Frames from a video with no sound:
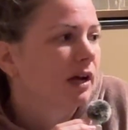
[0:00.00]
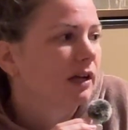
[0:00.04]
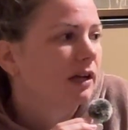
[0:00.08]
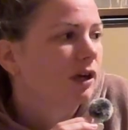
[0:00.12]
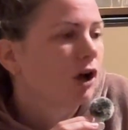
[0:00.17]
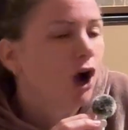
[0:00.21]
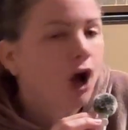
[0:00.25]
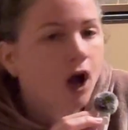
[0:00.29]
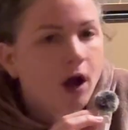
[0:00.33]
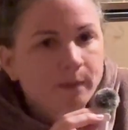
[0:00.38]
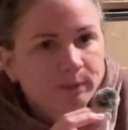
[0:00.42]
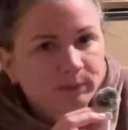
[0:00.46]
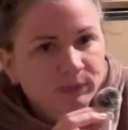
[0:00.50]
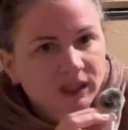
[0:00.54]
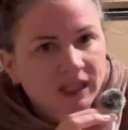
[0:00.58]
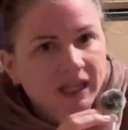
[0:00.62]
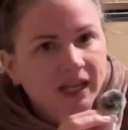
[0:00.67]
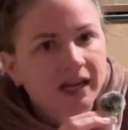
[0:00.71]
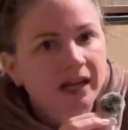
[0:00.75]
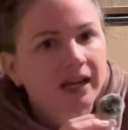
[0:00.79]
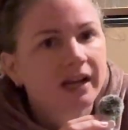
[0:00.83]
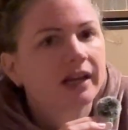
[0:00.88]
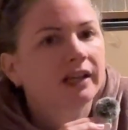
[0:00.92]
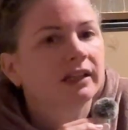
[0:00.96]
comp
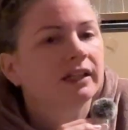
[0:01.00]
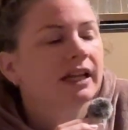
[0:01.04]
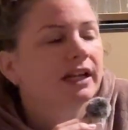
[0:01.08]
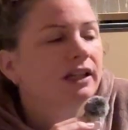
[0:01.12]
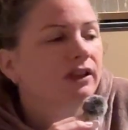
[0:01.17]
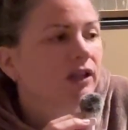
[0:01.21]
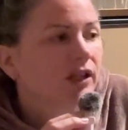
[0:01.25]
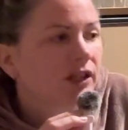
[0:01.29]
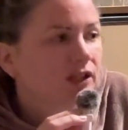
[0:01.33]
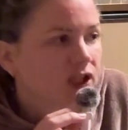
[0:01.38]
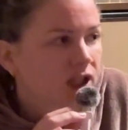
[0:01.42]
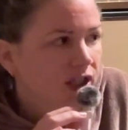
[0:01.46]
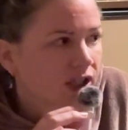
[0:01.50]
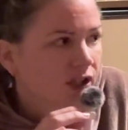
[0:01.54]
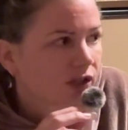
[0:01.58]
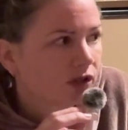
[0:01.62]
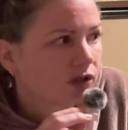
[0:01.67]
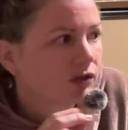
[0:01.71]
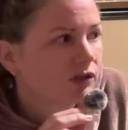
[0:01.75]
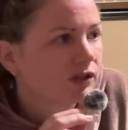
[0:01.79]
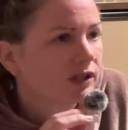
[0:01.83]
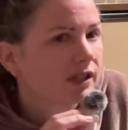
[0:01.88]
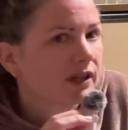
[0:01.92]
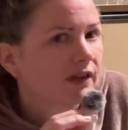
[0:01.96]
plan, like
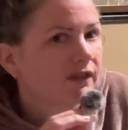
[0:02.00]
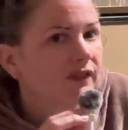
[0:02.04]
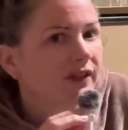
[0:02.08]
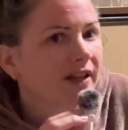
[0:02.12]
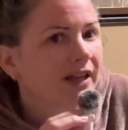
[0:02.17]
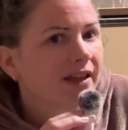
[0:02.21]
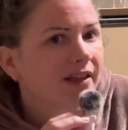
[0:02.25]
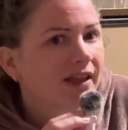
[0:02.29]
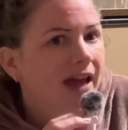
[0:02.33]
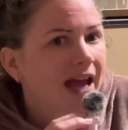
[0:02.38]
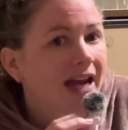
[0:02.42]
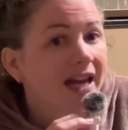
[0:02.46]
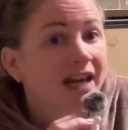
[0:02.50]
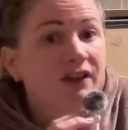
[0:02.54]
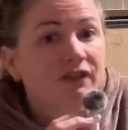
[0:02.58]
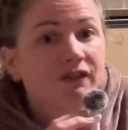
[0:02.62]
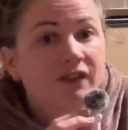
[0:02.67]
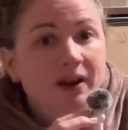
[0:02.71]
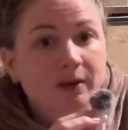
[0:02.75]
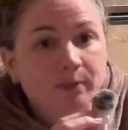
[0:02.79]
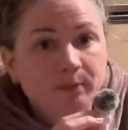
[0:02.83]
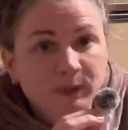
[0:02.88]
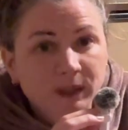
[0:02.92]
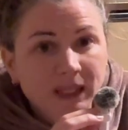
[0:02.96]
logistical stuff like that,
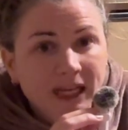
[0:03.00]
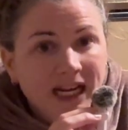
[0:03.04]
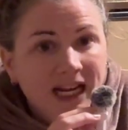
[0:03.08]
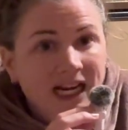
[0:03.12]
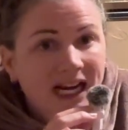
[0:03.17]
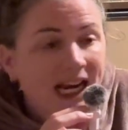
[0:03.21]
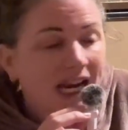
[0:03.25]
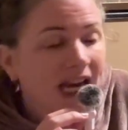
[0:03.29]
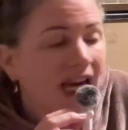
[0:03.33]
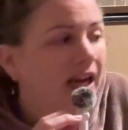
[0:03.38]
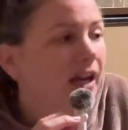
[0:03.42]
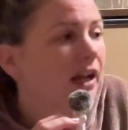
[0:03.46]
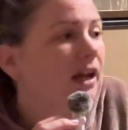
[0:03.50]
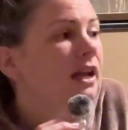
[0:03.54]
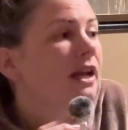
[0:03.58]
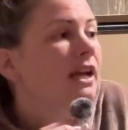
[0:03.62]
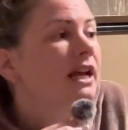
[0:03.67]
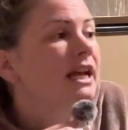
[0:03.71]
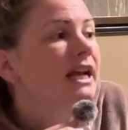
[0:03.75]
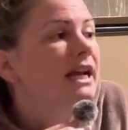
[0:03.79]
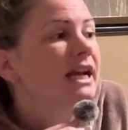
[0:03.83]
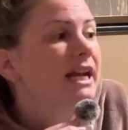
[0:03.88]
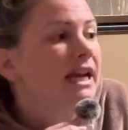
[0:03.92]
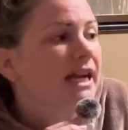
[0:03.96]
event planning.
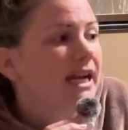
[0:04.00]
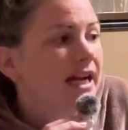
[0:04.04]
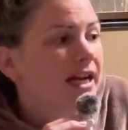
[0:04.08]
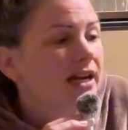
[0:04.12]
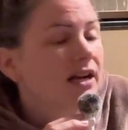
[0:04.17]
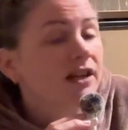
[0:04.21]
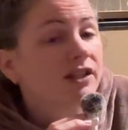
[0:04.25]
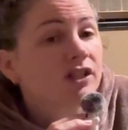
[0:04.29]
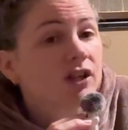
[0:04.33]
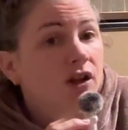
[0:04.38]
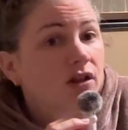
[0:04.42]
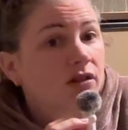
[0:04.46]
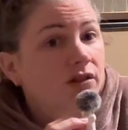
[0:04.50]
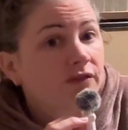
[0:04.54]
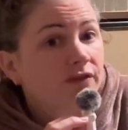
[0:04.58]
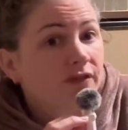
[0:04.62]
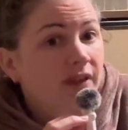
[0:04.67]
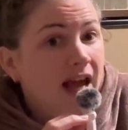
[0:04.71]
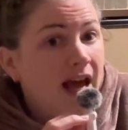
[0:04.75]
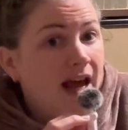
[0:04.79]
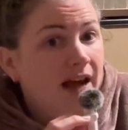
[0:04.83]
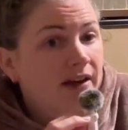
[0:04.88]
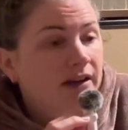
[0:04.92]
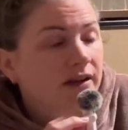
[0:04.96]
He does all of
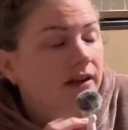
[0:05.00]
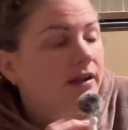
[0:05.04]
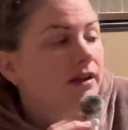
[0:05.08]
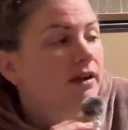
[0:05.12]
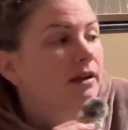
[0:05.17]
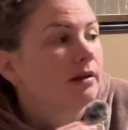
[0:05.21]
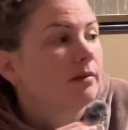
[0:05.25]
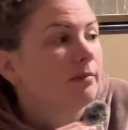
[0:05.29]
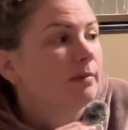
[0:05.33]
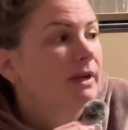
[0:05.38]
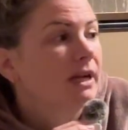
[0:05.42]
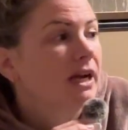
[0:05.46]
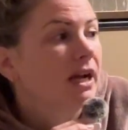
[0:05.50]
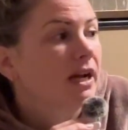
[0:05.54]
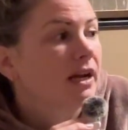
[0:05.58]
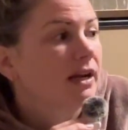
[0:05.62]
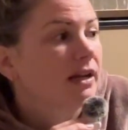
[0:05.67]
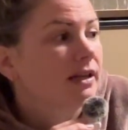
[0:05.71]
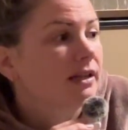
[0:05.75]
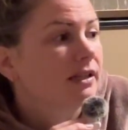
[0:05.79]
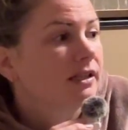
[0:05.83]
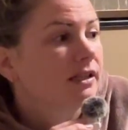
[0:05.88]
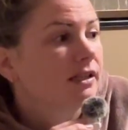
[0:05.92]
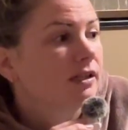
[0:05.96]
that
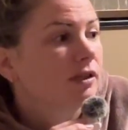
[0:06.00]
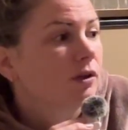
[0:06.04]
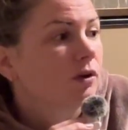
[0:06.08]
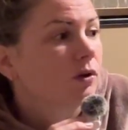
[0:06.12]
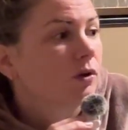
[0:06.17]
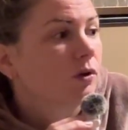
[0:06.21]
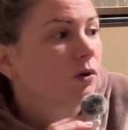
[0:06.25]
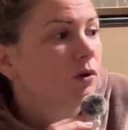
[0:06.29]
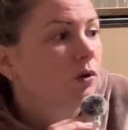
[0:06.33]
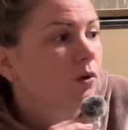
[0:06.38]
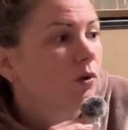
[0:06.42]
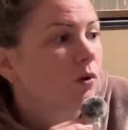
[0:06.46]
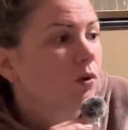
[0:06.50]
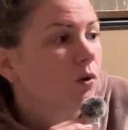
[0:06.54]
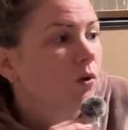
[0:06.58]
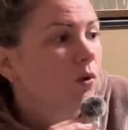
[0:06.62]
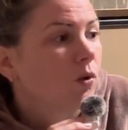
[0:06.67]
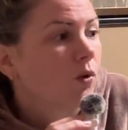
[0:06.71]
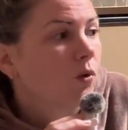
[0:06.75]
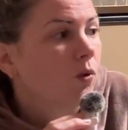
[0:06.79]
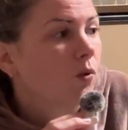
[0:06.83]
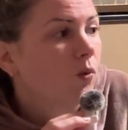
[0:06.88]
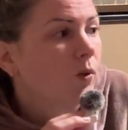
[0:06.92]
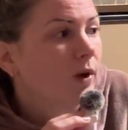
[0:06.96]
because
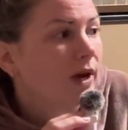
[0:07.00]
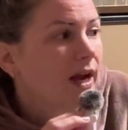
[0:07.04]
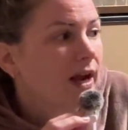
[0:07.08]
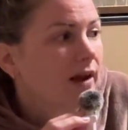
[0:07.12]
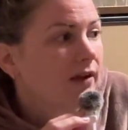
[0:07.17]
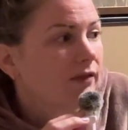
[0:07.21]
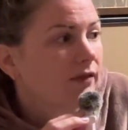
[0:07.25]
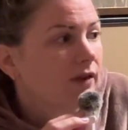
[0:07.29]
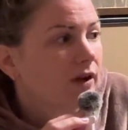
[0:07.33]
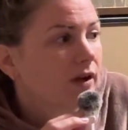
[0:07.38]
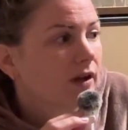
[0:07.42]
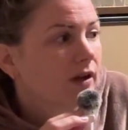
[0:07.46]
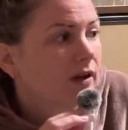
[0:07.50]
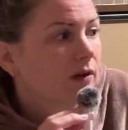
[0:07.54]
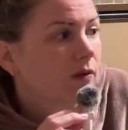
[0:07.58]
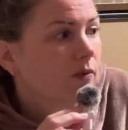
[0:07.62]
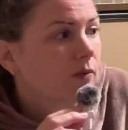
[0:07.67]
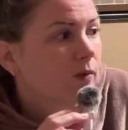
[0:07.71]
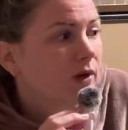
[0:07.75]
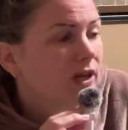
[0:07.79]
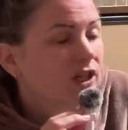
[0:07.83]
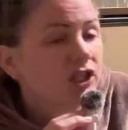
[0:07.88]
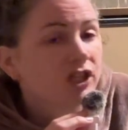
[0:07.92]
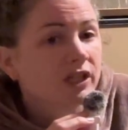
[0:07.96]
we
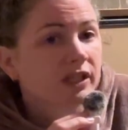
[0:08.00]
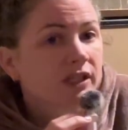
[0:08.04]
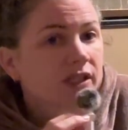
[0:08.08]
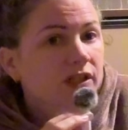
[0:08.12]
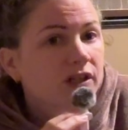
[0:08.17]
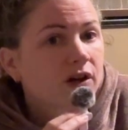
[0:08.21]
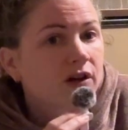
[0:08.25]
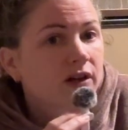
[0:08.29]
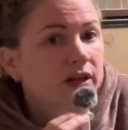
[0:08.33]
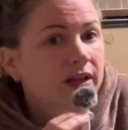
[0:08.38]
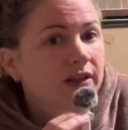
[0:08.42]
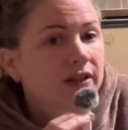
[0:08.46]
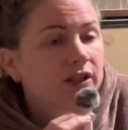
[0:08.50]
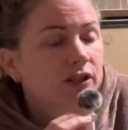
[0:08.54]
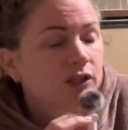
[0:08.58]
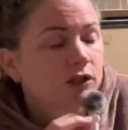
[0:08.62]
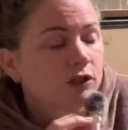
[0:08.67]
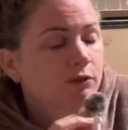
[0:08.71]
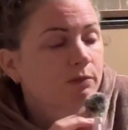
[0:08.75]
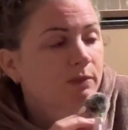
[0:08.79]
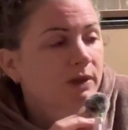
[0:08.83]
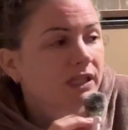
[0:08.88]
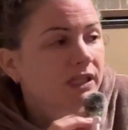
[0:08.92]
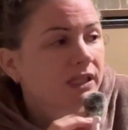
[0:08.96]
just started in this
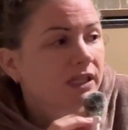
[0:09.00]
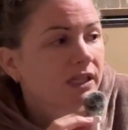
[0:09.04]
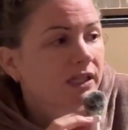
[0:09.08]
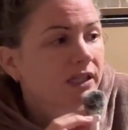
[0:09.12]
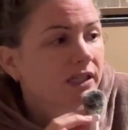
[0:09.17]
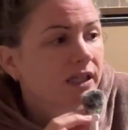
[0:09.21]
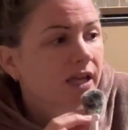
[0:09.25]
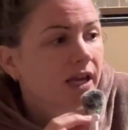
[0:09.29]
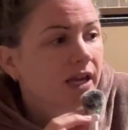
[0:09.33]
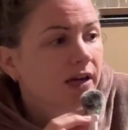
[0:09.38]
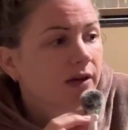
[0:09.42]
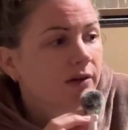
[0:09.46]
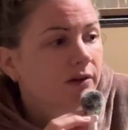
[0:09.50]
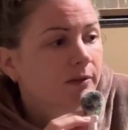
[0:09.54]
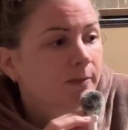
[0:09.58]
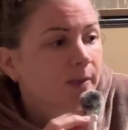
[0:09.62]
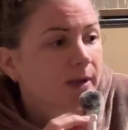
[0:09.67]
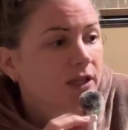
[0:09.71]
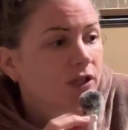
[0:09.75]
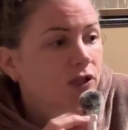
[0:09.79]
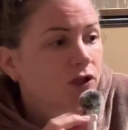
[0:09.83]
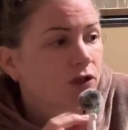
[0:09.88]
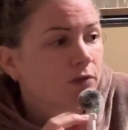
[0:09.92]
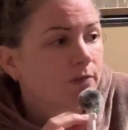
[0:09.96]
new business and it's
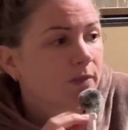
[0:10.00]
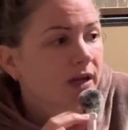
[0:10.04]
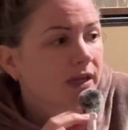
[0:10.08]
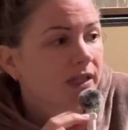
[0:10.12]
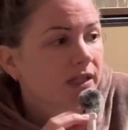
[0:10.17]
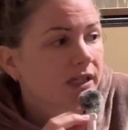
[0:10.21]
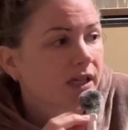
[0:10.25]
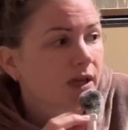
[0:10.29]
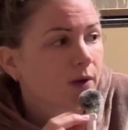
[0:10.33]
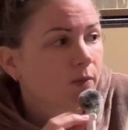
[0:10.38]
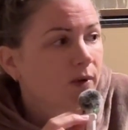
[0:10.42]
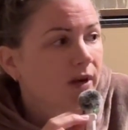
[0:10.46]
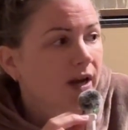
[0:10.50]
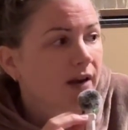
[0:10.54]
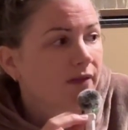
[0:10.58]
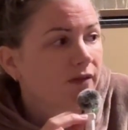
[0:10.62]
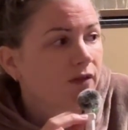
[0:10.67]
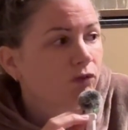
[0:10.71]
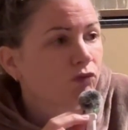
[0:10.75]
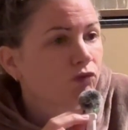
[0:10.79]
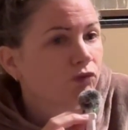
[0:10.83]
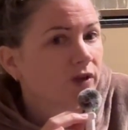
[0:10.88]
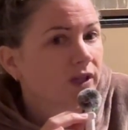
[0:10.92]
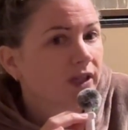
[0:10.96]
been 2 months and we have
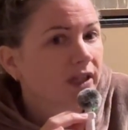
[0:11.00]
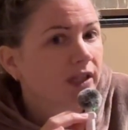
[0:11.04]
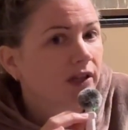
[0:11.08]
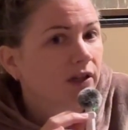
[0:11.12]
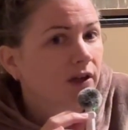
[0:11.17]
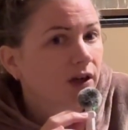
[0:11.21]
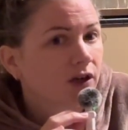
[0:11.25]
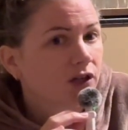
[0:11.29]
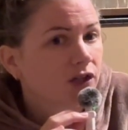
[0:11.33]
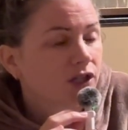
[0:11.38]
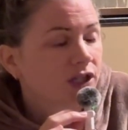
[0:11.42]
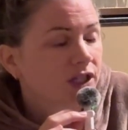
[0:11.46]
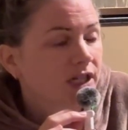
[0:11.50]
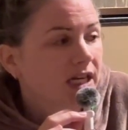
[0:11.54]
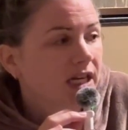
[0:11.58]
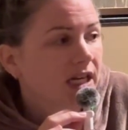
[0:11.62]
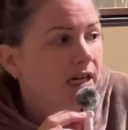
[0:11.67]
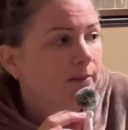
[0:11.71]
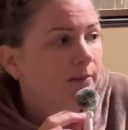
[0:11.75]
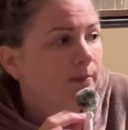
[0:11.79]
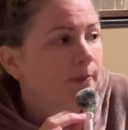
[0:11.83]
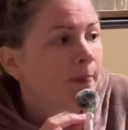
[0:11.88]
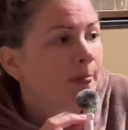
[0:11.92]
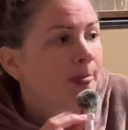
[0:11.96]
a really large
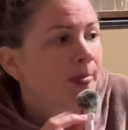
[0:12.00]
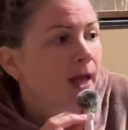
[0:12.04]
team.